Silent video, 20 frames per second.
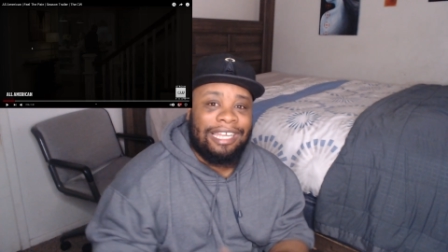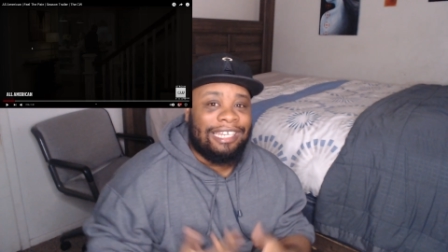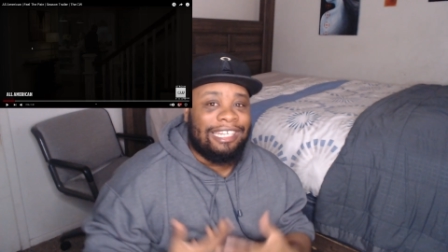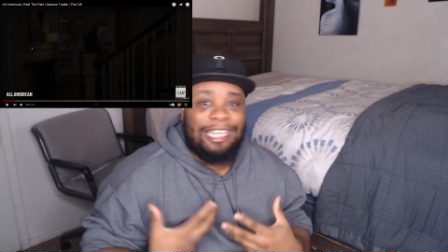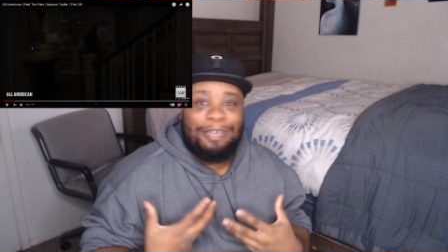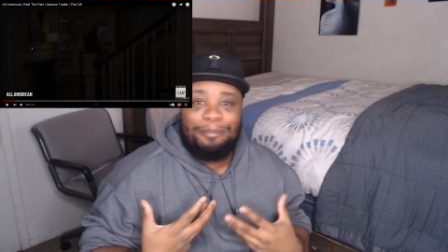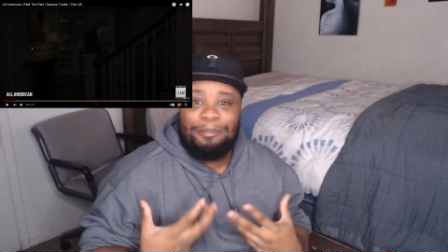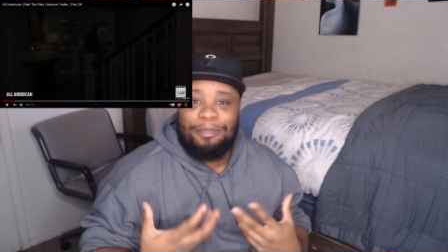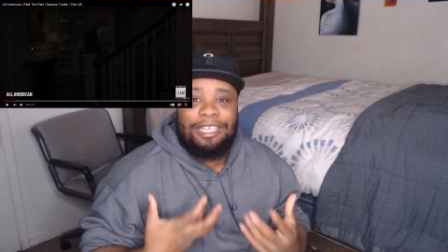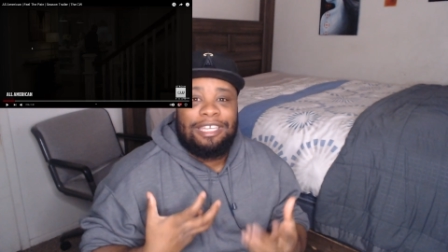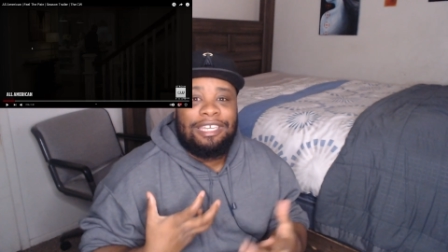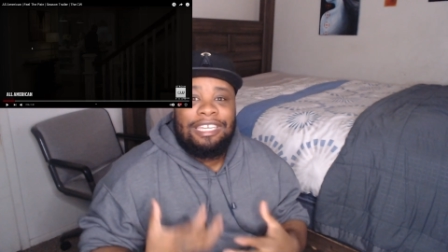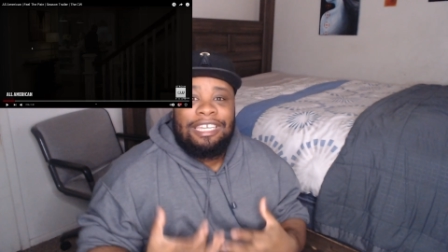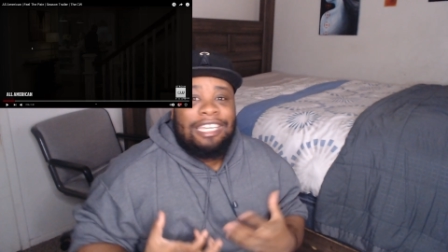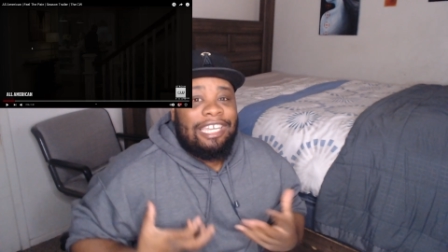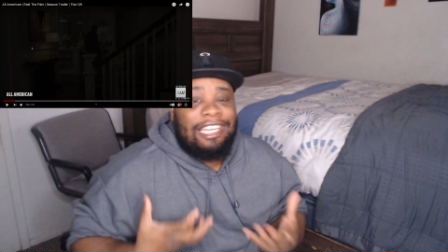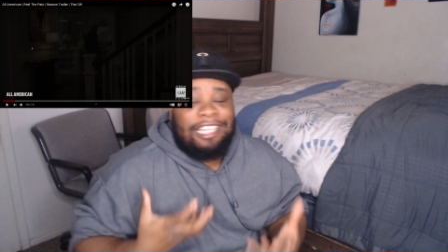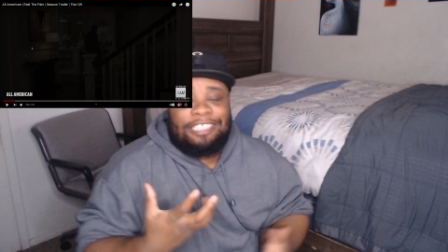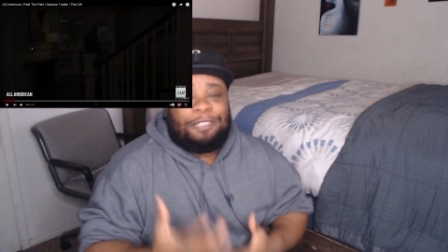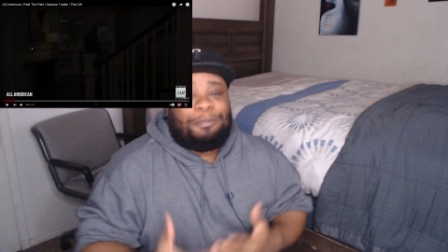let me
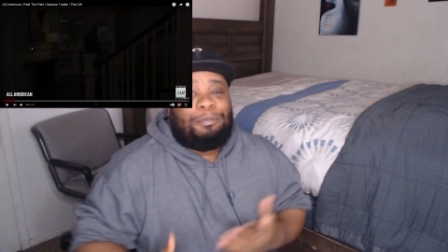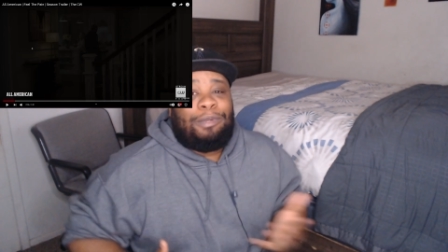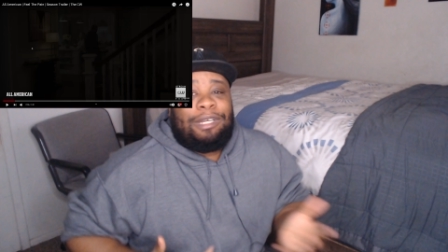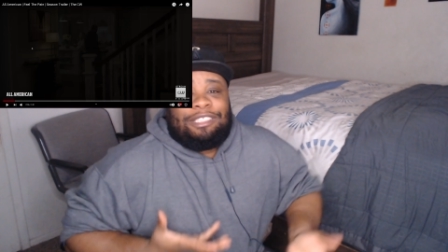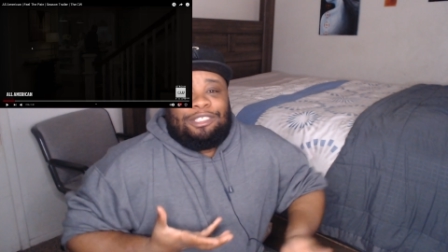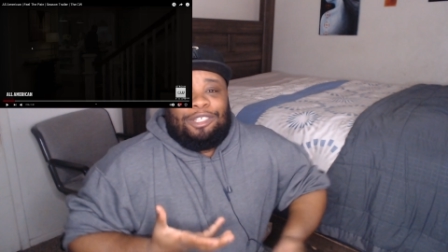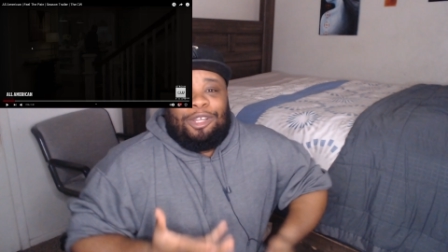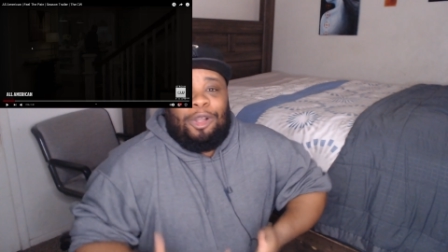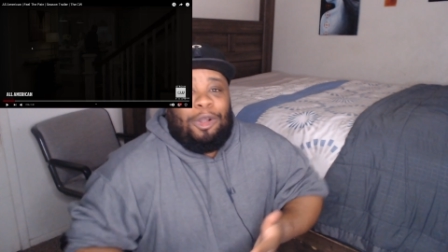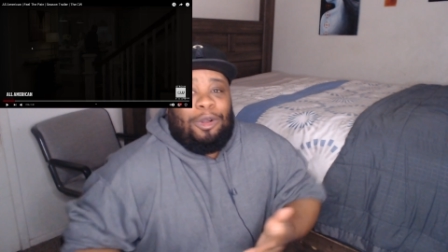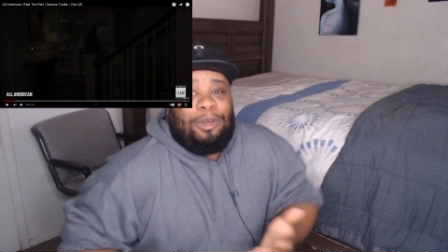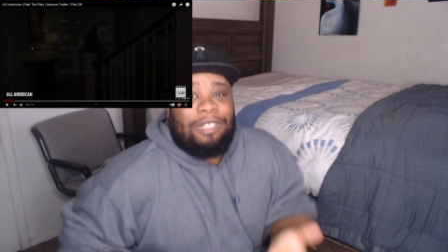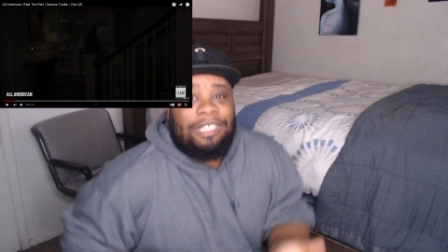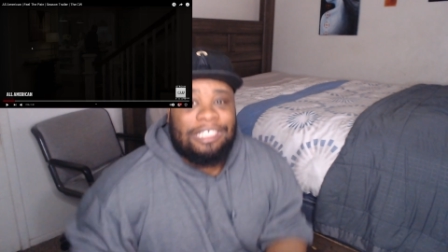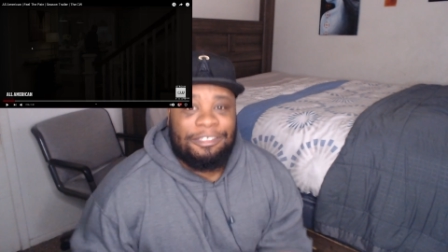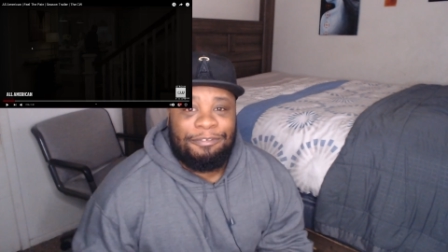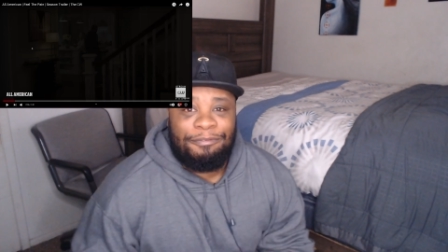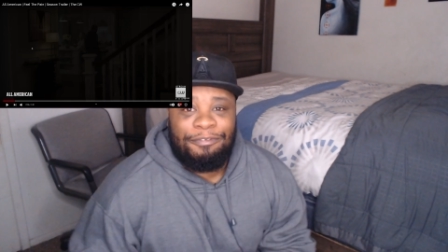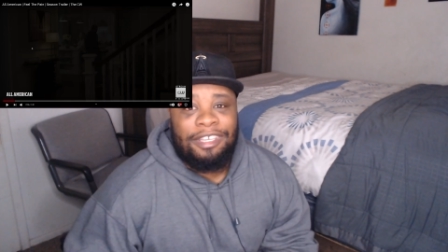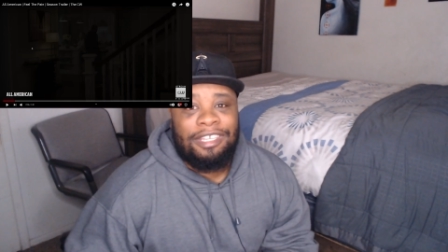express all
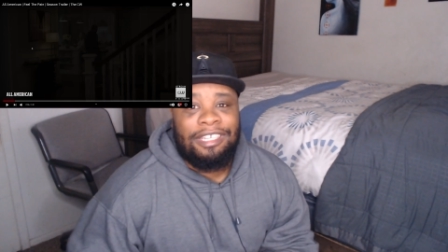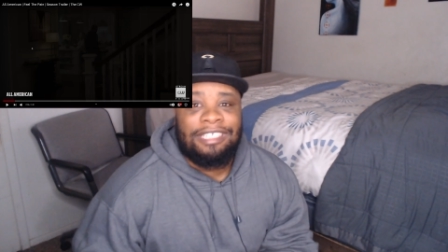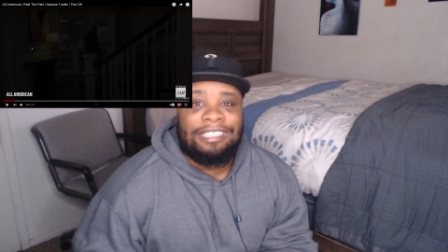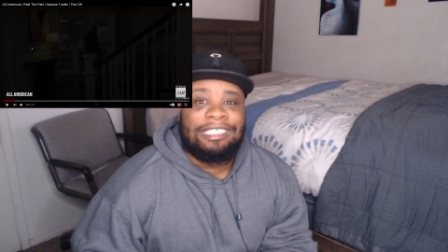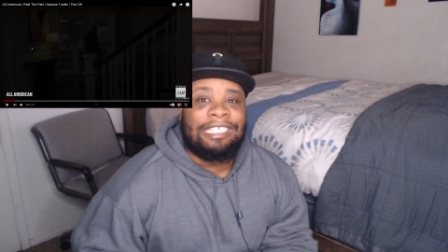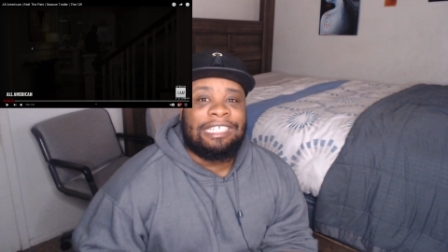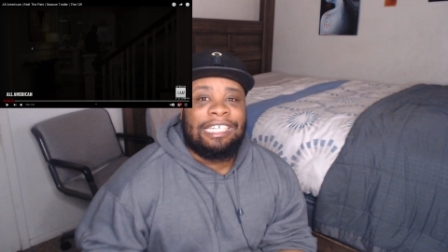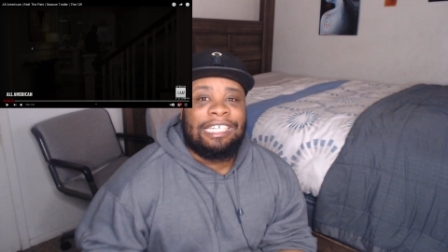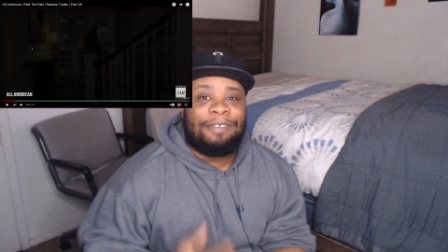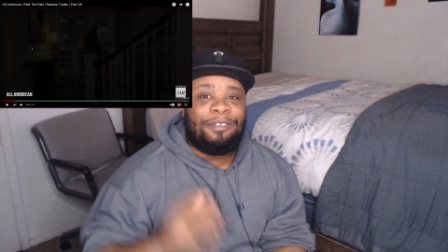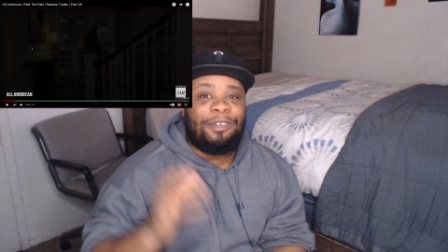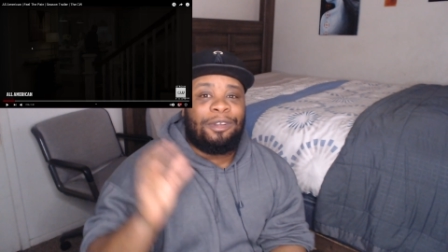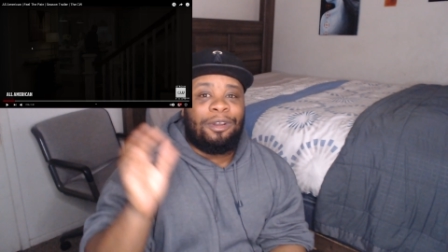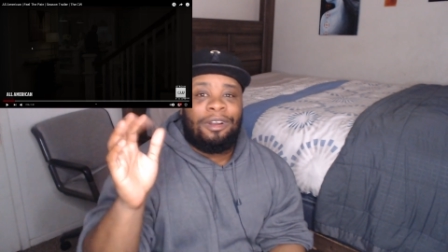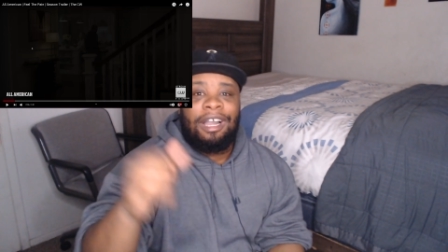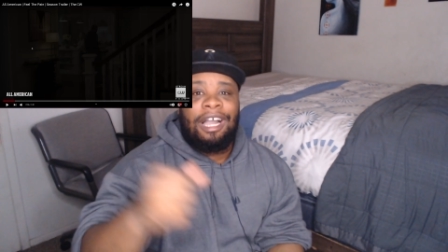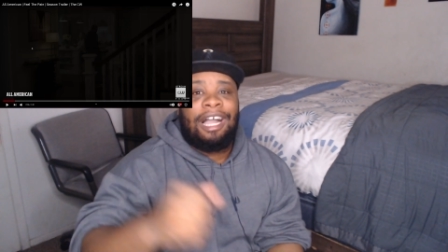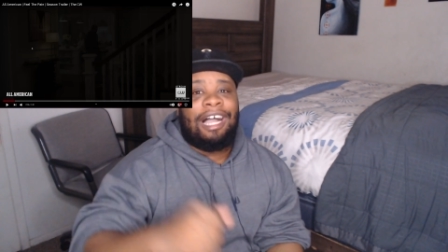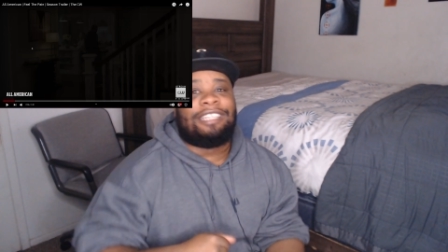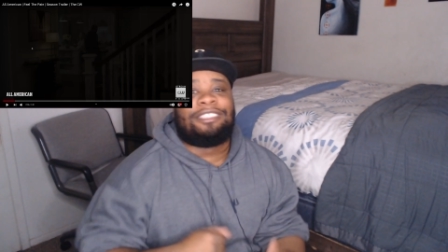these feelings and give you an
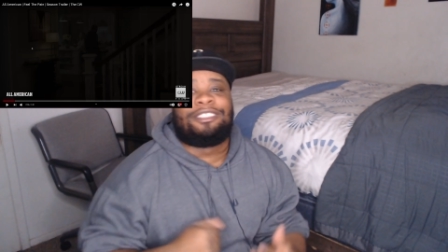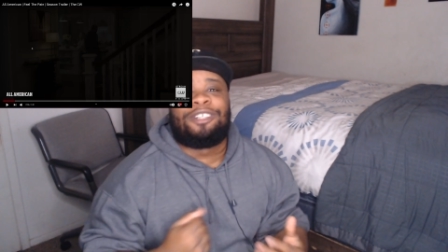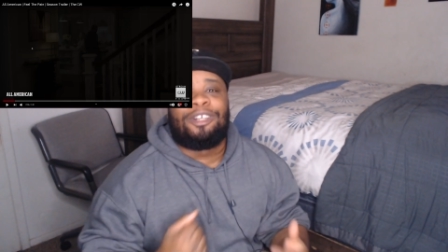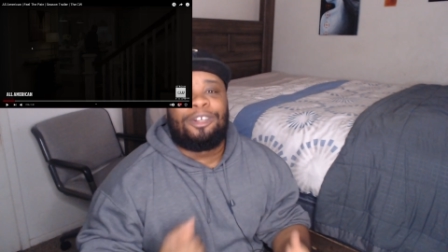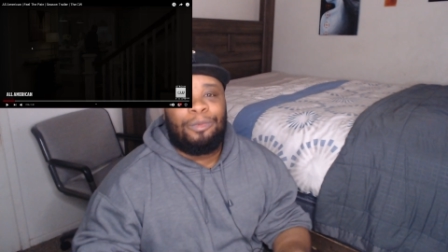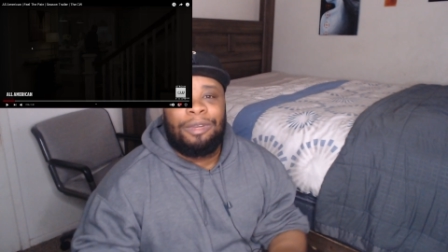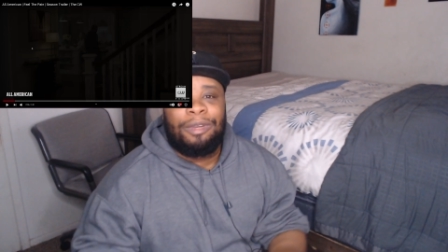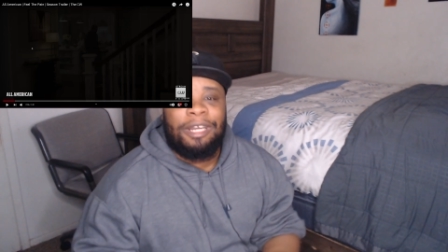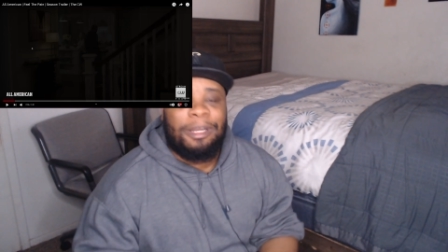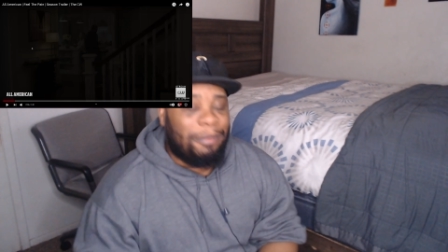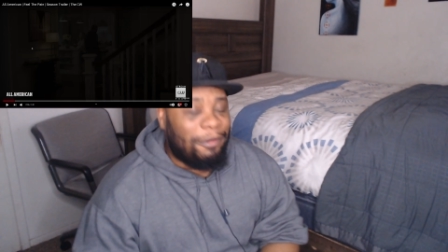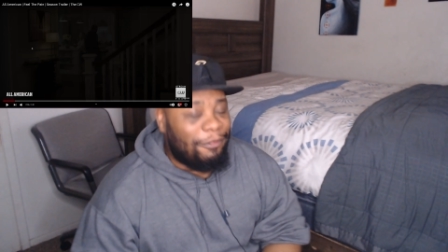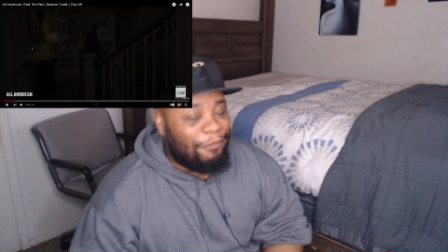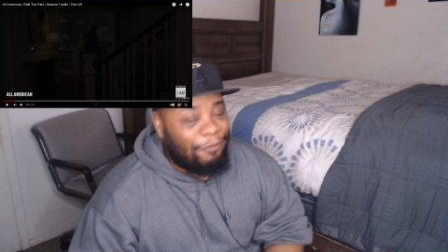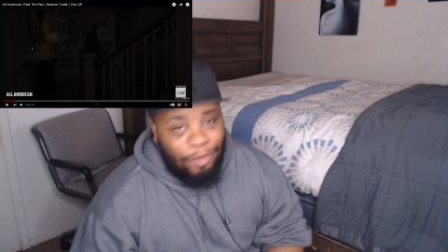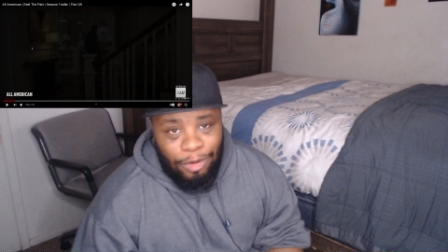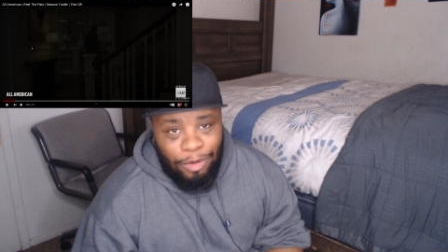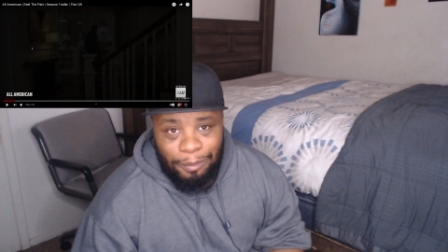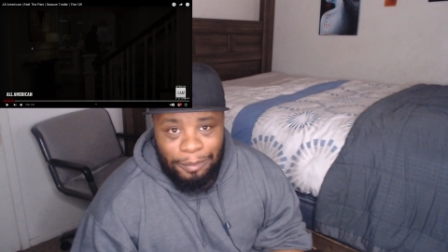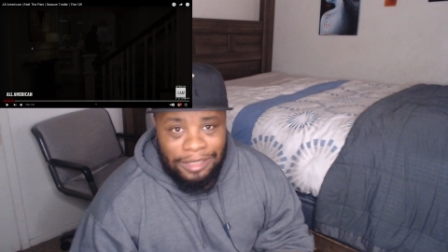Oscar winning
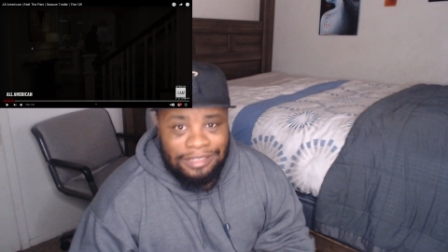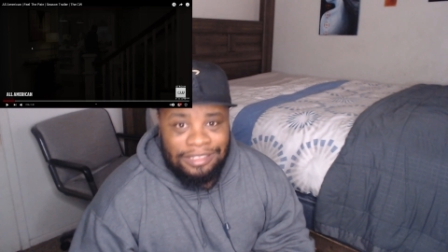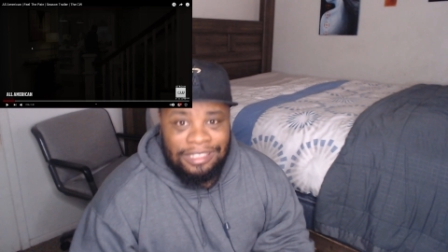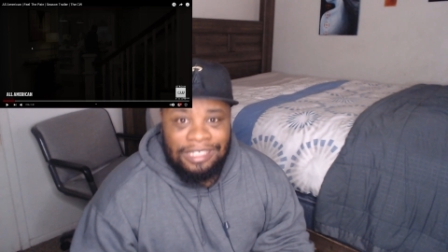performance,